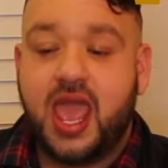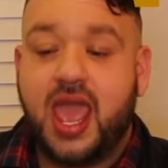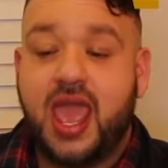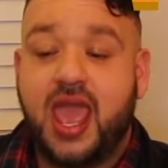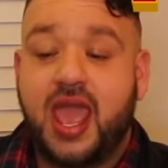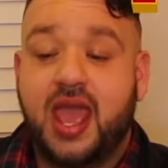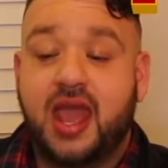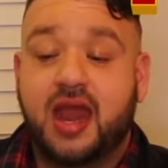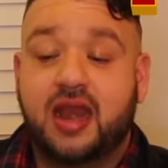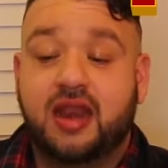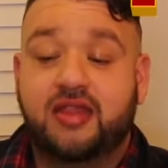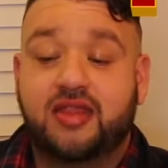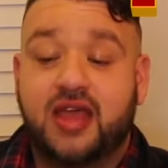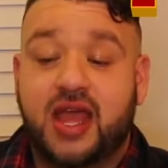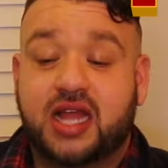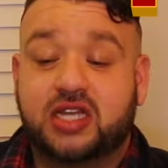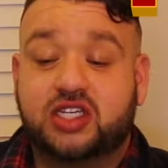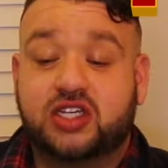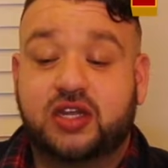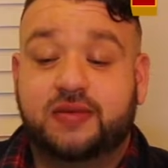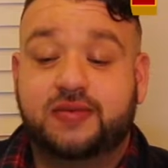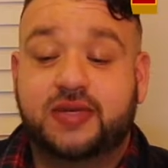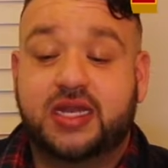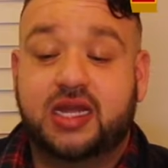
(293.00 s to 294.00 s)
and
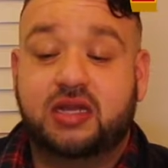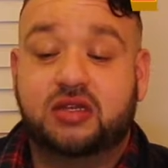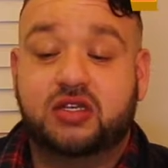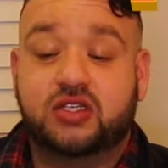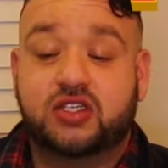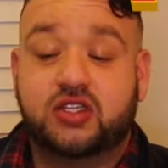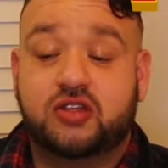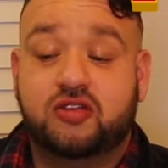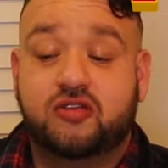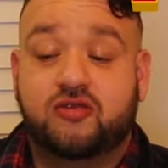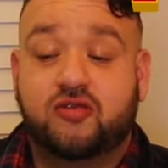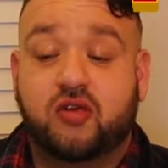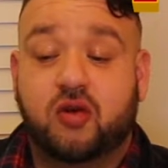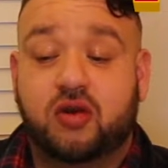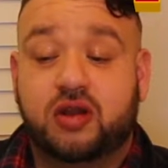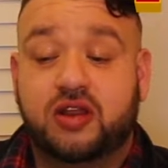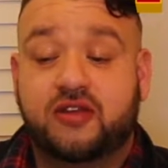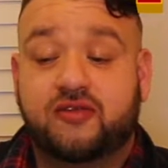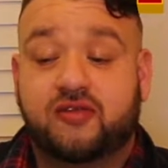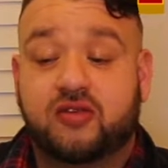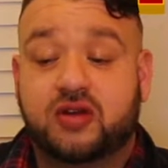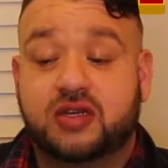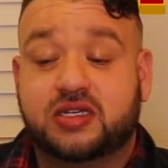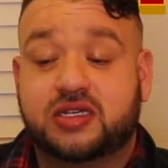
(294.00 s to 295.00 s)
that jumped down to
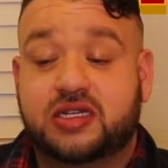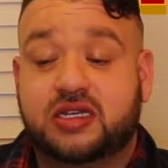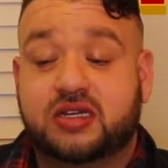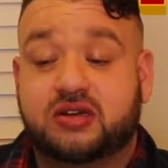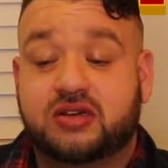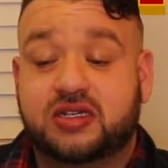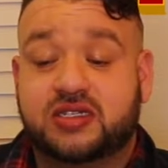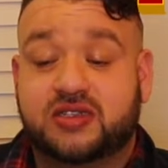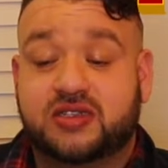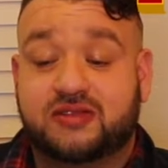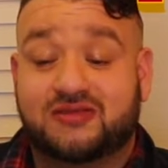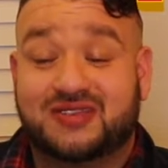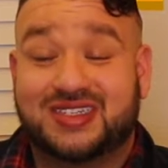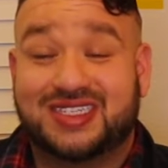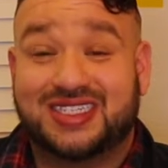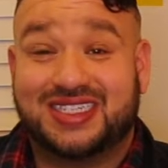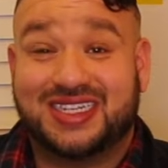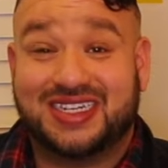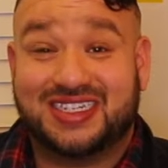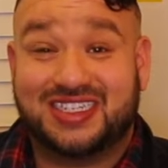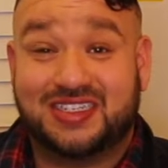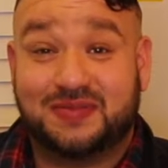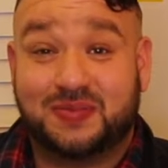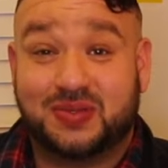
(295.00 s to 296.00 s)
$240 for a decrease of
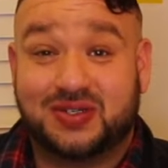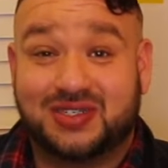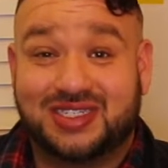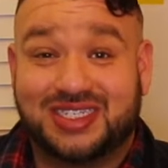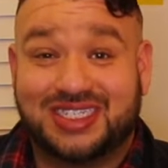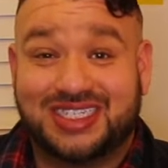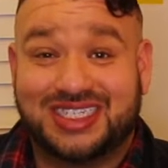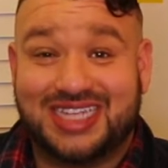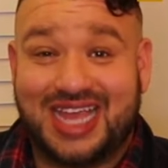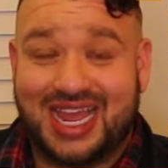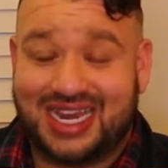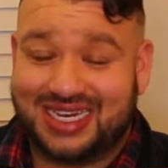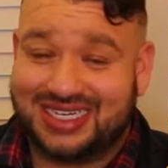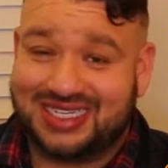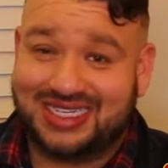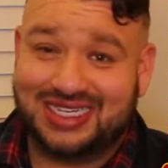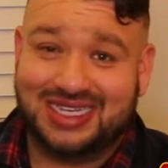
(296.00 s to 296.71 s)
6%.